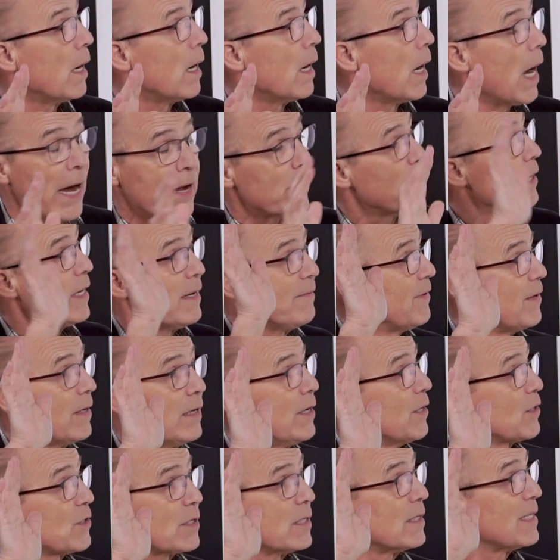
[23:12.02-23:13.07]
I don't even
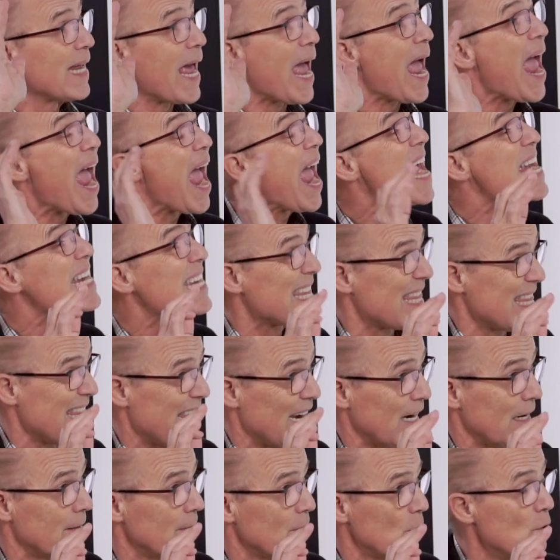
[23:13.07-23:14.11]
listen to
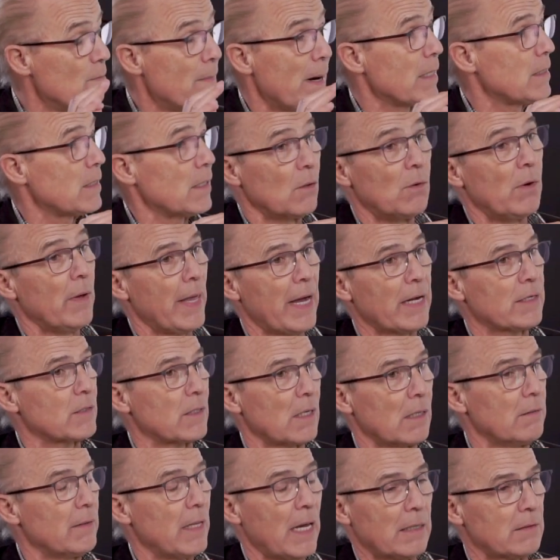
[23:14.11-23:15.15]
anything. You might say, well,
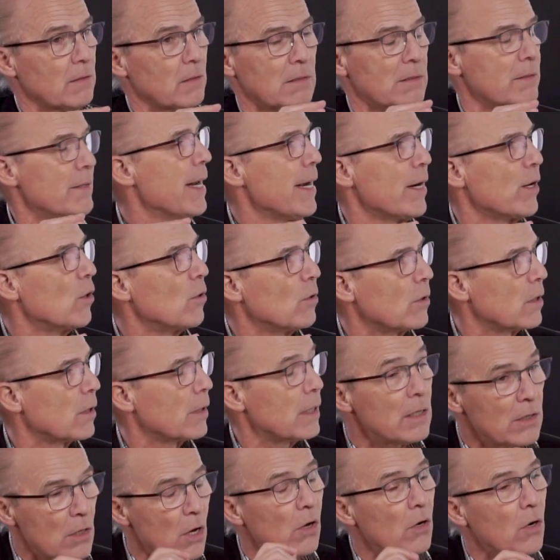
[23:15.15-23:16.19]
that's narrow,
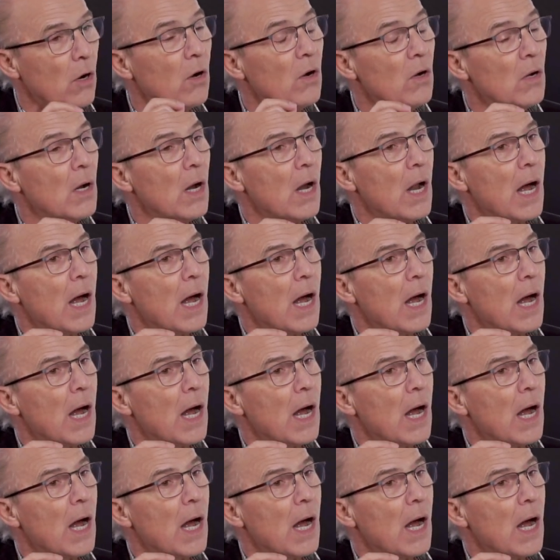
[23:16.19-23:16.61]
Currie. No.